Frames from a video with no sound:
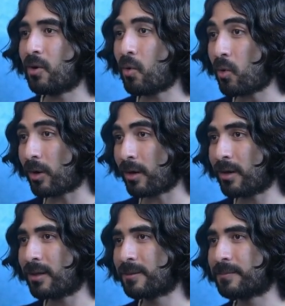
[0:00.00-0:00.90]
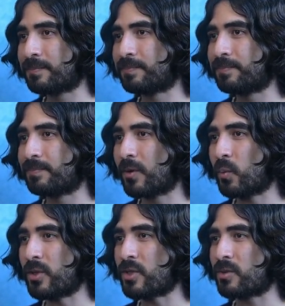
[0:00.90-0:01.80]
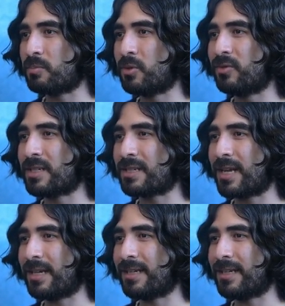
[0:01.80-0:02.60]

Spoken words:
Or we just move this line